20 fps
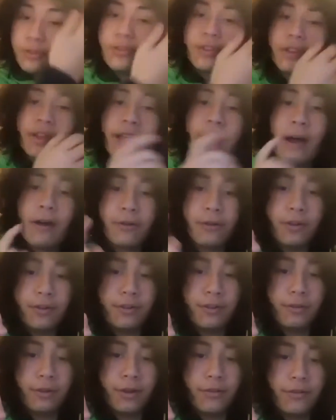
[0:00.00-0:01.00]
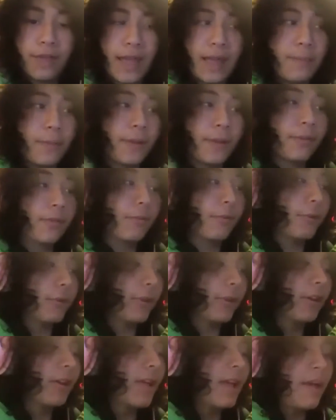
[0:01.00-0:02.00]
it's a counterintuitive game
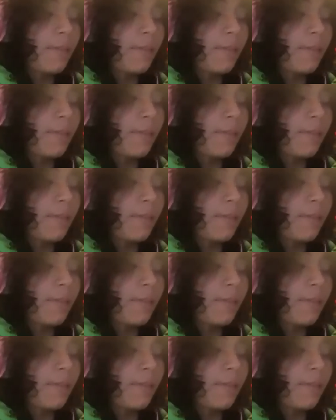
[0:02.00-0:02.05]
controller,